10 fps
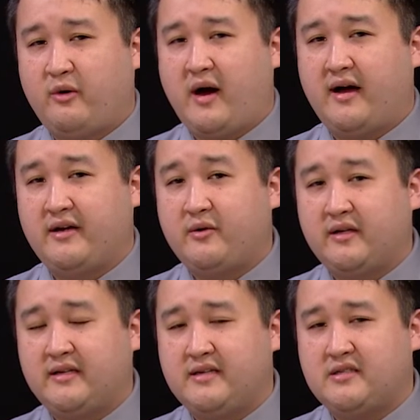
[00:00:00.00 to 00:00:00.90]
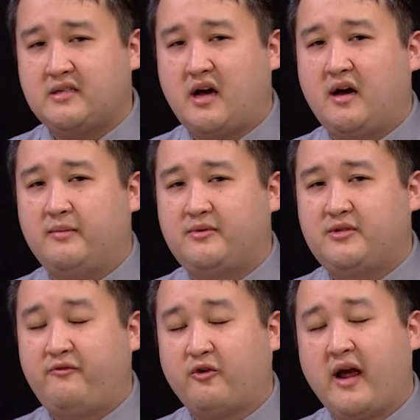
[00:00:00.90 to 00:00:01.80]
Ohio at least
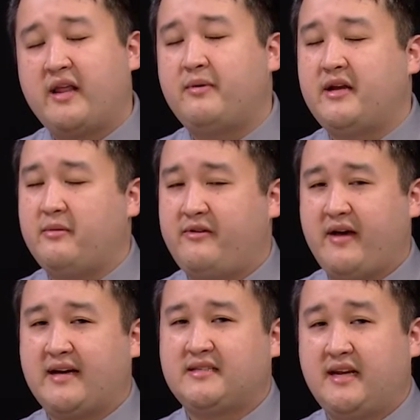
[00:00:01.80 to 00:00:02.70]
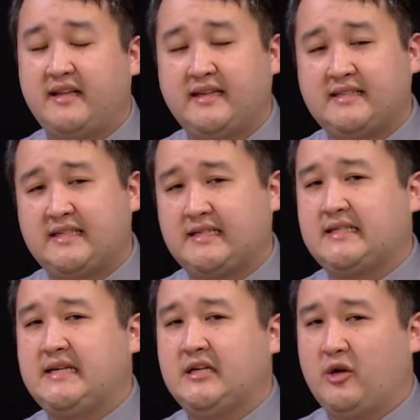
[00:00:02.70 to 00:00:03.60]
for anybody to be vaccinated that's
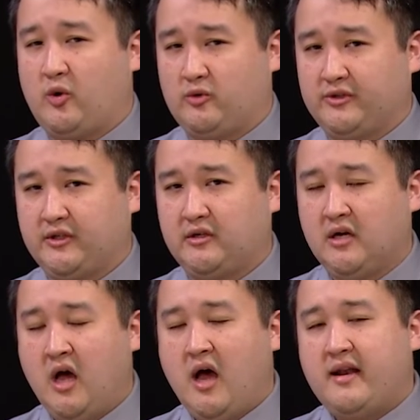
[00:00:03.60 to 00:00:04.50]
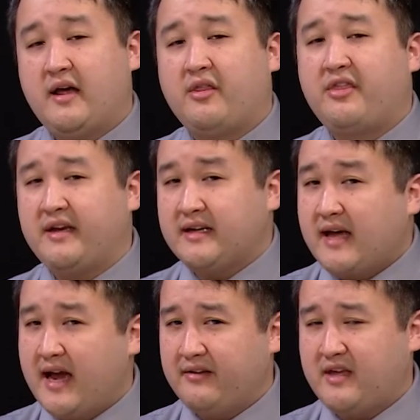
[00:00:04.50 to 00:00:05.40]
16 and older. Now, the thing to
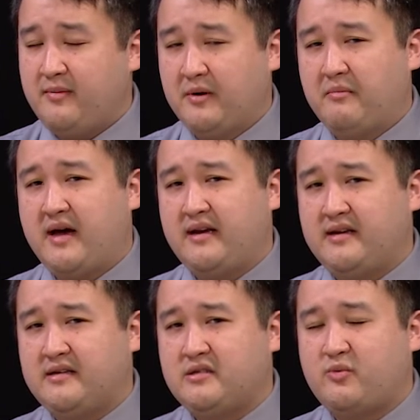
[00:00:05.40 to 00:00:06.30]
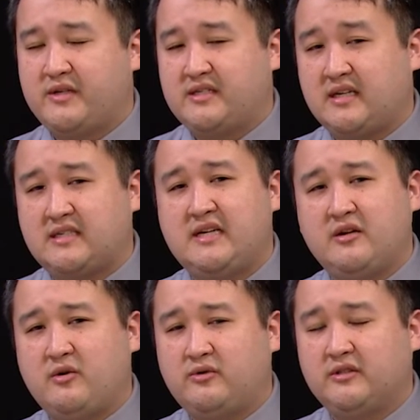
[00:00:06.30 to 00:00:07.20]
kind of keep in mind is with 16
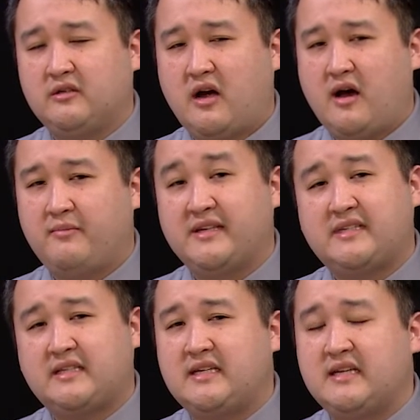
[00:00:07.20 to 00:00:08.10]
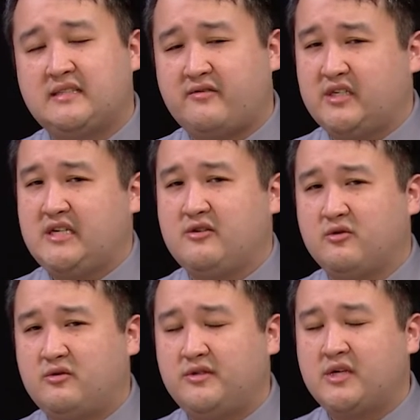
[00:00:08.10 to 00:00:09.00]
and older, the 16 and
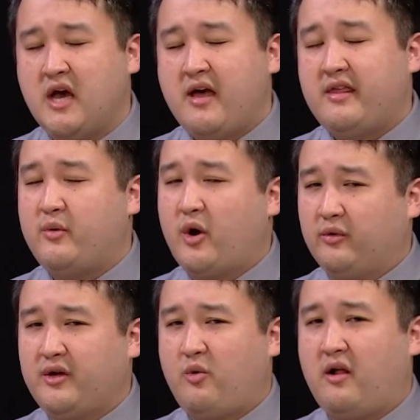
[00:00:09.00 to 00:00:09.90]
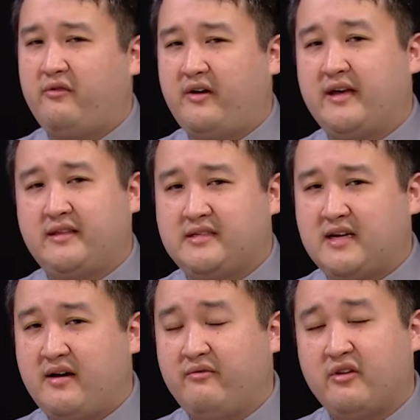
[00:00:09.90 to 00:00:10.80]
17-year-olds, they would only qualify at this
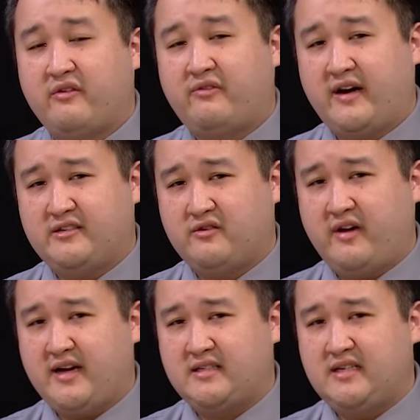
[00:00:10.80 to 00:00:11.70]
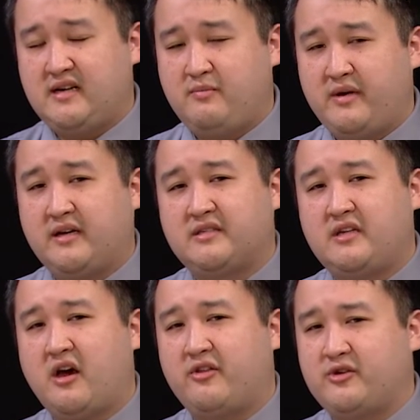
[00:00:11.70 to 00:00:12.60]
time for the Pfizer vaccine because
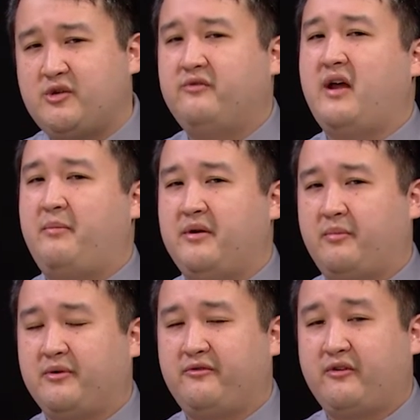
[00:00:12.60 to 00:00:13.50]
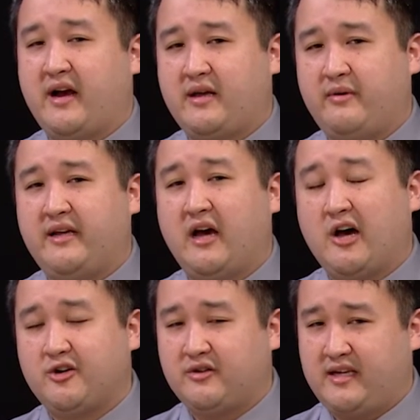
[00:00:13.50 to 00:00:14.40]
the other 2 have not been approved for anybody
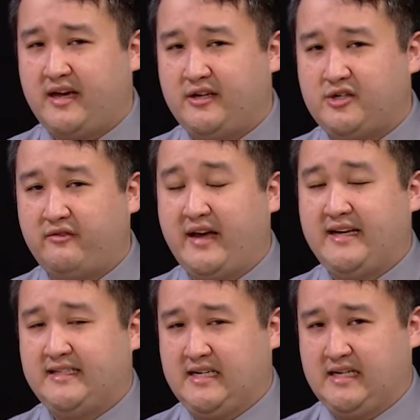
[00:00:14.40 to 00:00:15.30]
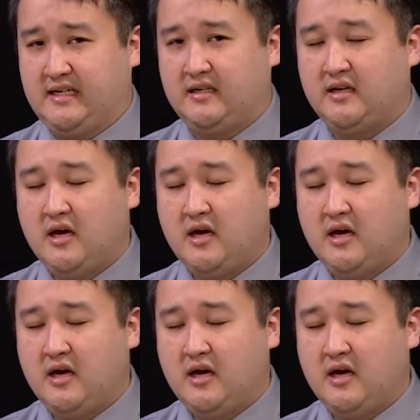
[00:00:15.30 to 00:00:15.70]
under the age of 18.